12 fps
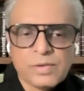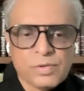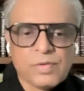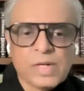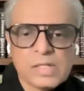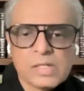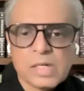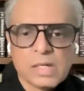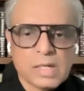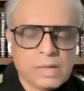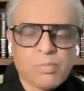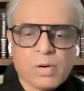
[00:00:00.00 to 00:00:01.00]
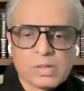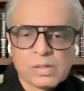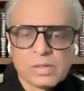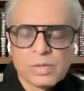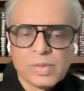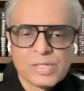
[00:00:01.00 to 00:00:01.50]
you raised an
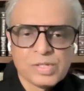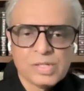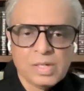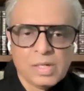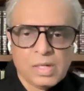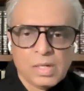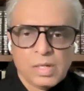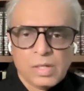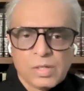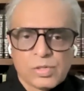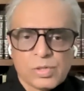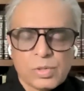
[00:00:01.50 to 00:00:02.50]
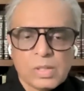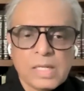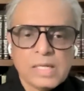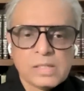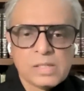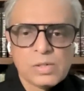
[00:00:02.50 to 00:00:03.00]
important question. So
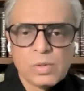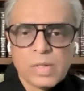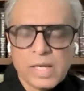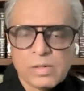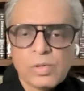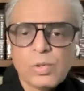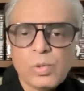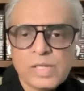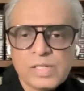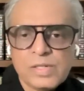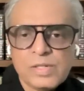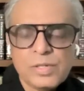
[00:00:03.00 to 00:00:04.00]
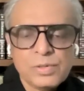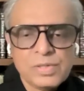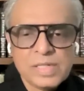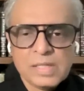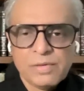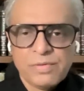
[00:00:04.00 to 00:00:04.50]
let's look at who is
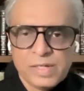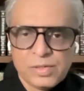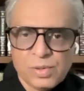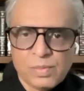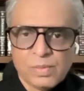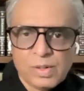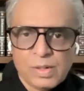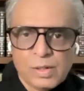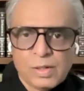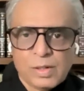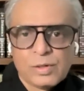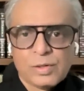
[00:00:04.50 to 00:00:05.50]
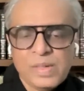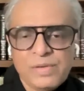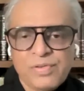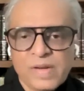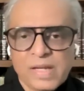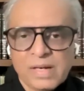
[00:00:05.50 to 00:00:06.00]
using the veto. To be
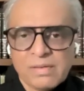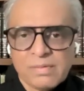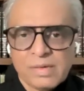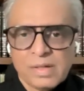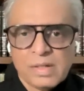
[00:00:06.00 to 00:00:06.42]
fair,